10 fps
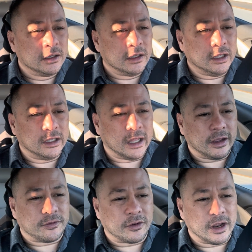the leg
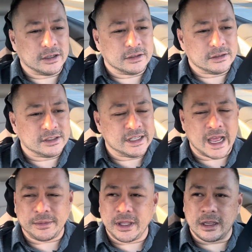front
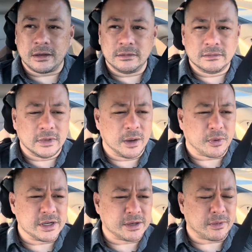snap kick,
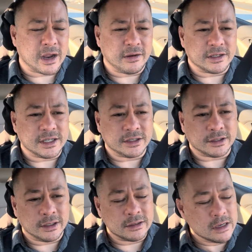uprising round, essentially.